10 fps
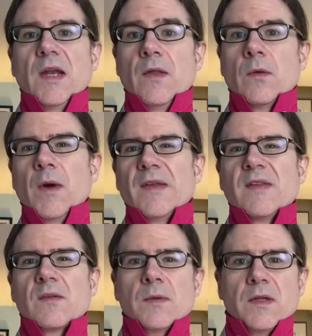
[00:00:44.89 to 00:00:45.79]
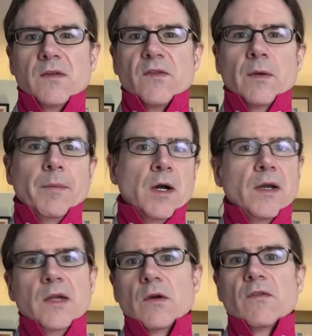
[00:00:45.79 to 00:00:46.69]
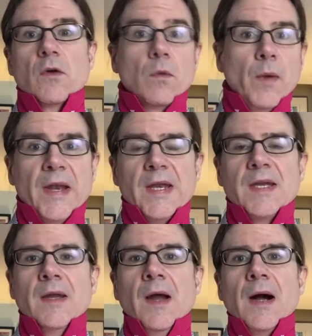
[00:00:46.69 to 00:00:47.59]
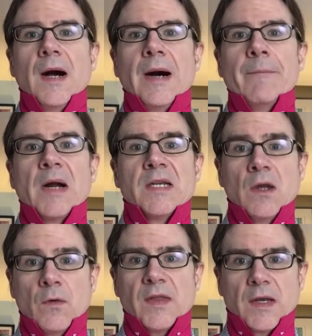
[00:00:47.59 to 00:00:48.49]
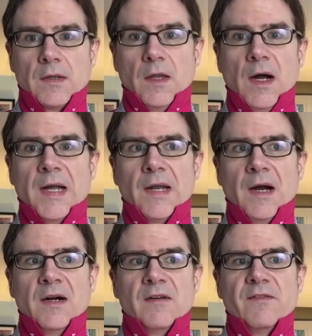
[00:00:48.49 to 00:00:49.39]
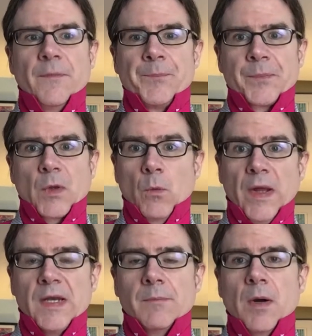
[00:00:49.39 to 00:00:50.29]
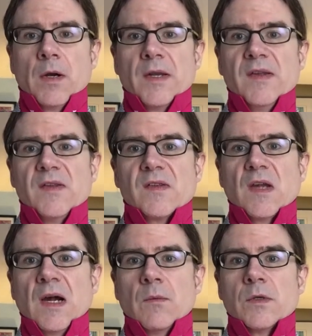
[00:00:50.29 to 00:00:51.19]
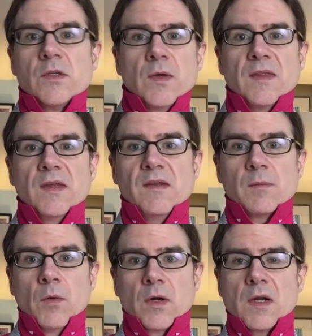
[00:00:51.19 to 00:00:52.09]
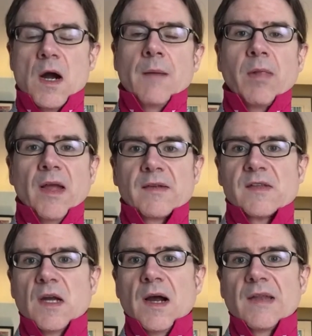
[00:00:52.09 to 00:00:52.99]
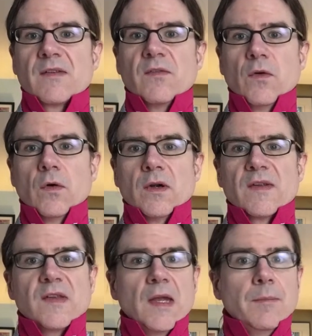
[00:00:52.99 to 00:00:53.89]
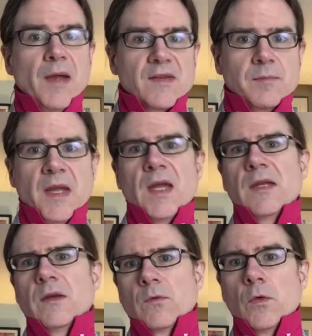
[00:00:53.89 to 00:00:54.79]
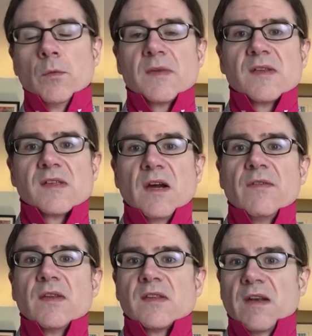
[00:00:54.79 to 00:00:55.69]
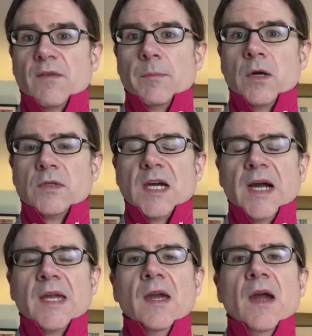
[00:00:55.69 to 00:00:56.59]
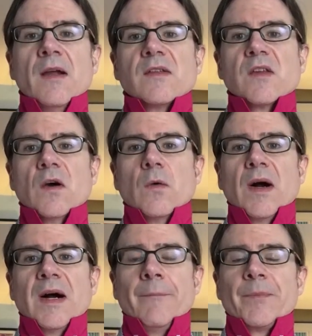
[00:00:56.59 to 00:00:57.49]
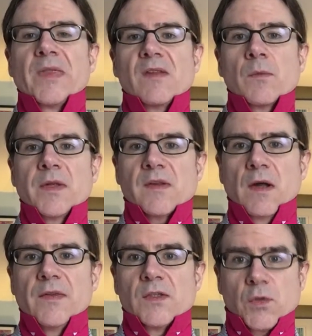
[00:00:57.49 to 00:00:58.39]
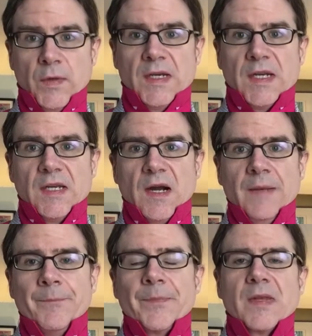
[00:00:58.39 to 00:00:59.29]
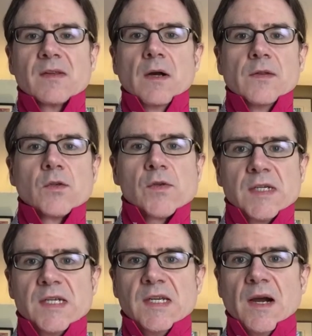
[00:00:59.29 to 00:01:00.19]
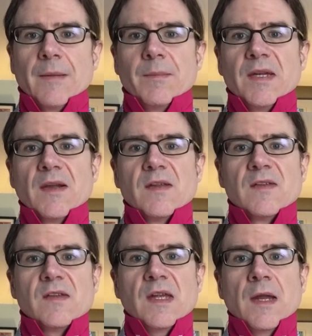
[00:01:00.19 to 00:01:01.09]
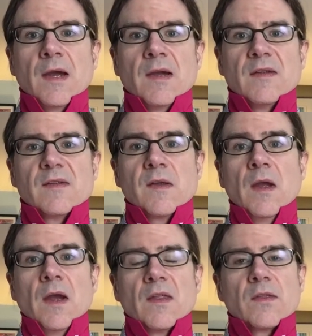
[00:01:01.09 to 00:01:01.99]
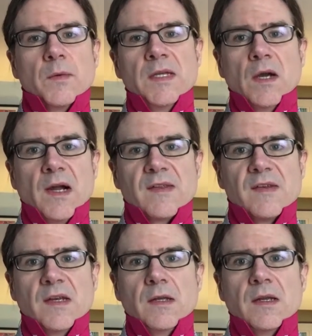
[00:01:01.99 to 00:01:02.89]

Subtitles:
Otherwise, it's really good for a party or for a wedding. I know that a lot of wedding parties, we're doing these more complex knots for, say, best men and grooms and stuff instead of a bow tie. So this one's called the Trinity Knot. It's called the Trinity Knot because it has 3 knots in it.